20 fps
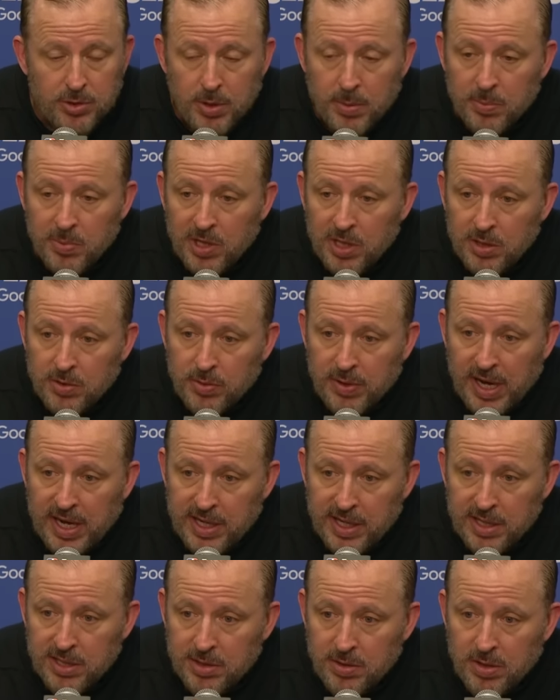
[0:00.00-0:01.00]
him and
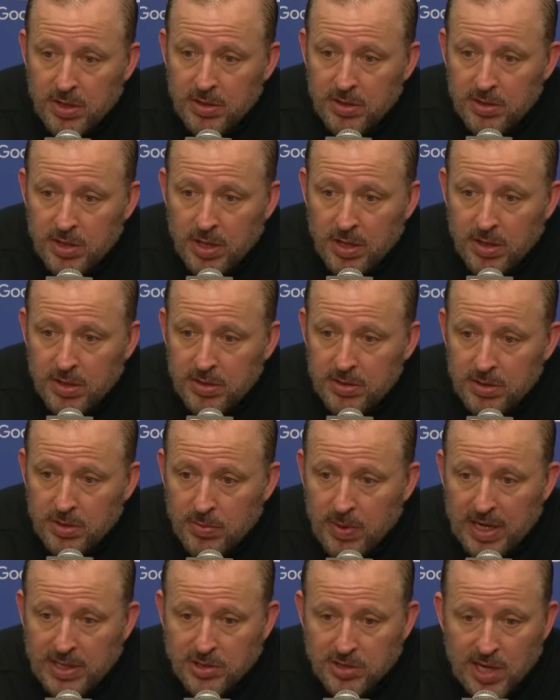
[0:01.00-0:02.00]
creating the
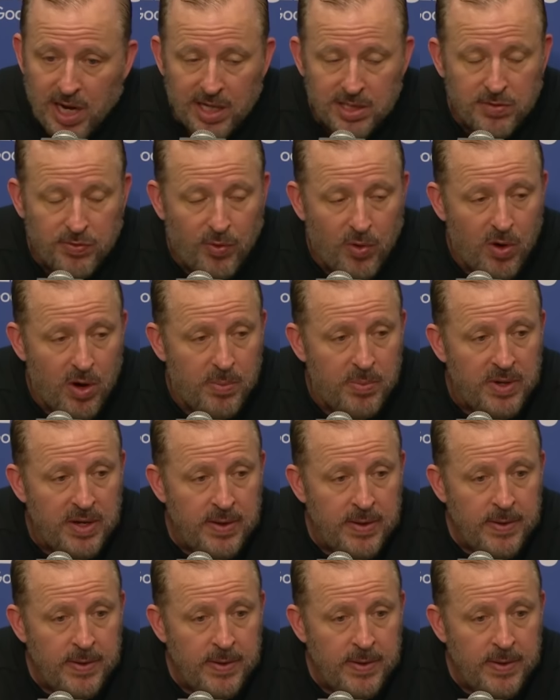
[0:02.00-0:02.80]
right shots for him.